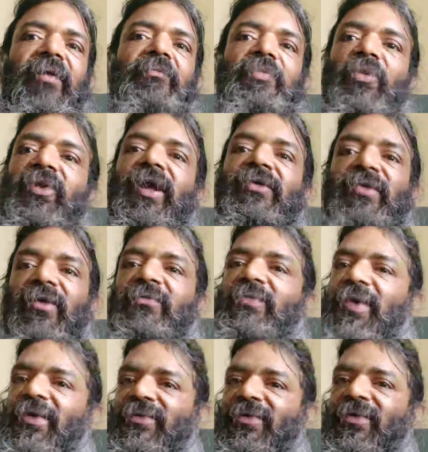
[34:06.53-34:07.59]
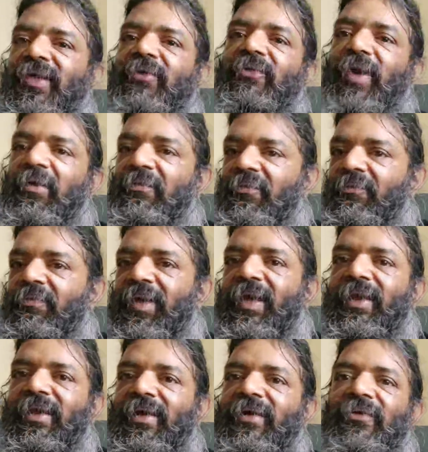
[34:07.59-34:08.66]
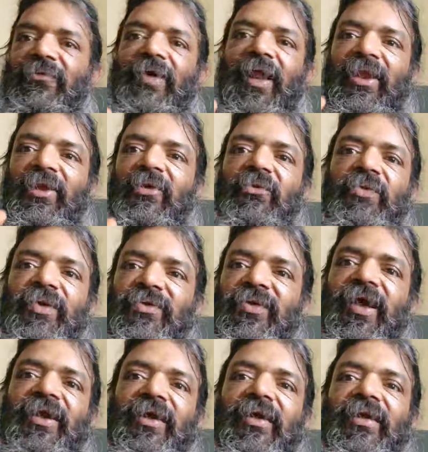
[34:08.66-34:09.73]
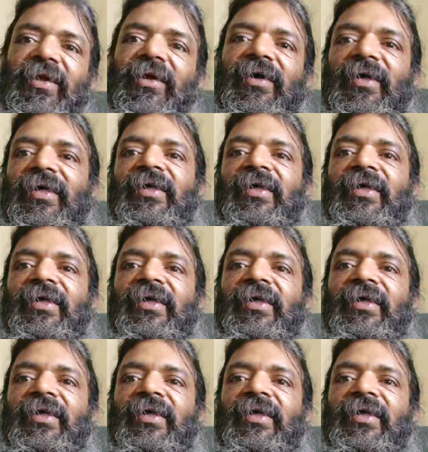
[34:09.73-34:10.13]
recomputation phase, the where mean value we settle.